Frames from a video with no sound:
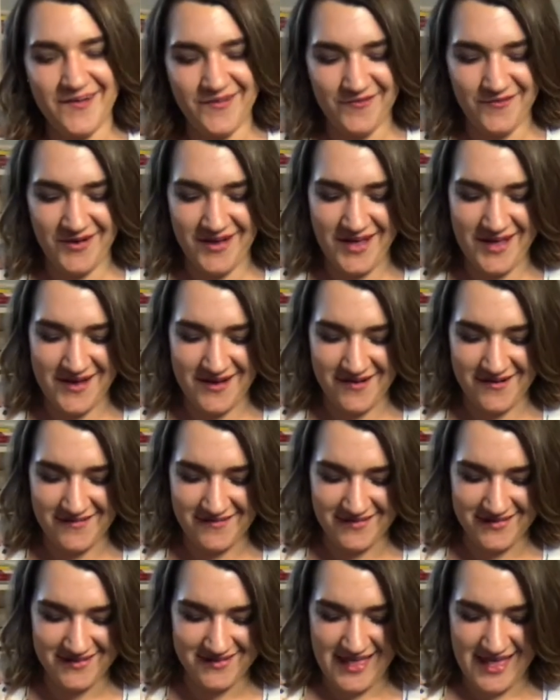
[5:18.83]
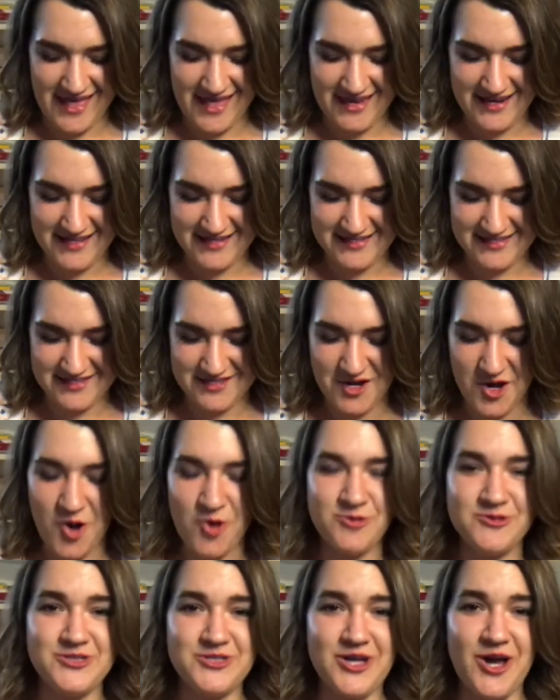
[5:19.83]
Wow, that is
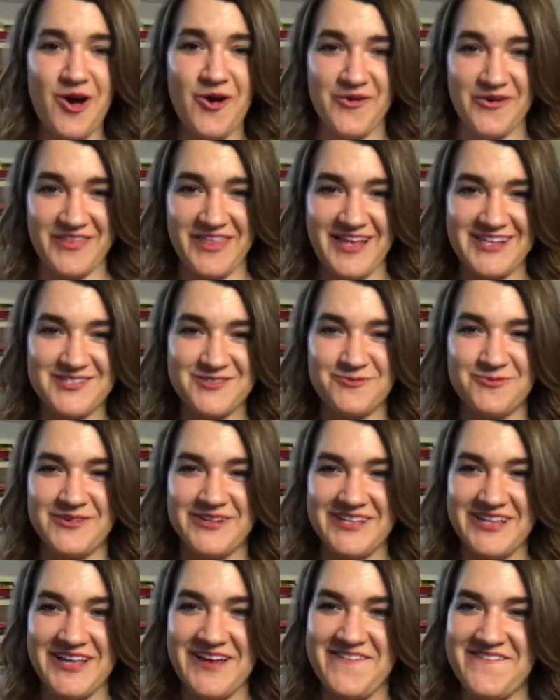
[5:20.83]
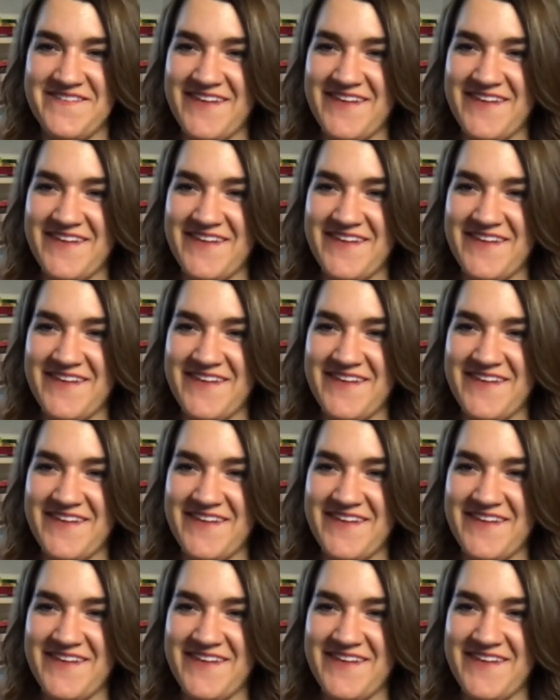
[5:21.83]
no joke. That's really